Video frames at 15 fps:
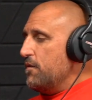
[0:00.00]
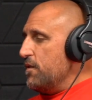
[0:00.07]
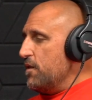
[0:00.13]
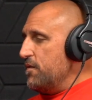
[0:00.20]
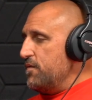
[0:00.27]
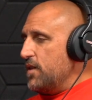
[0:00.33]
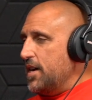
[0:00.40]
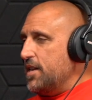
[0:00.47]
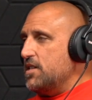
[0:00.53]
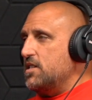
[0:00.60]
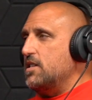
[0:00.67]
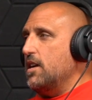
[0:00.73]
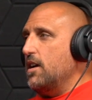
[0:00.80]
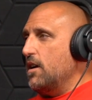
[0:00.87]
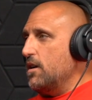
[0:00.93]
full flight of
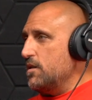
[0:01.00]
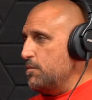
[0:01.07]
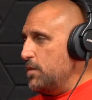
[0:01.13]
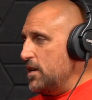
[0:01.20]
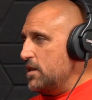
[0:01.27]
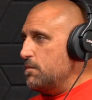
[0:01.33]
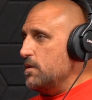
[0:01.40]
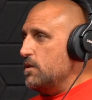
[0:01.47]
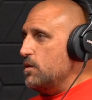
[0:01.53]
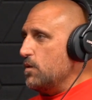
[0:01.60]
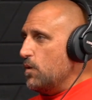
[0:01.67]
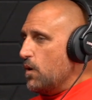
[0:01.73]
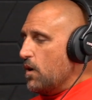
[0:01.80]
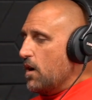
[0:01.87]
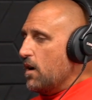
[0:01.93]
stairs, basement
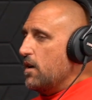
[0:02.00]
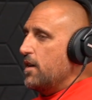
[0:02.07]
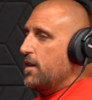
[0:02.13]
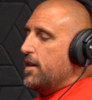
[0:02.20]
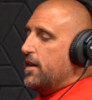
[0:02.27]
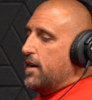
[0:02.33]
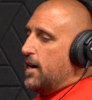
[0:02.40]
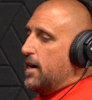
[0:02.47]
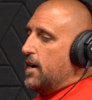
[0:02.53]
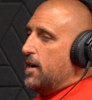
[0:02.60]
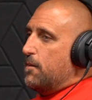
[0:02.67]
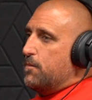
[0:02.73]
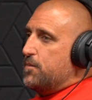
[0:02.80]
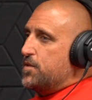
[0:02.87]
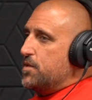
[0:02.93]
door.
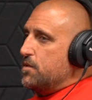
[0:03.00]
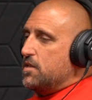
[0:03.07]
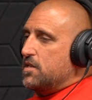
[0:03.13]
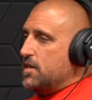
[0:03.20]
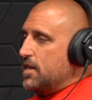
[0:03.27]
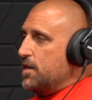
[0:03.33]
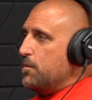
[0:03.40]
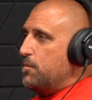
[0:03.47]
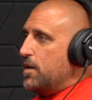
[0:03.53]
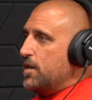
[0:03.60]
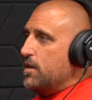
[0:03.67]
So just, again, depending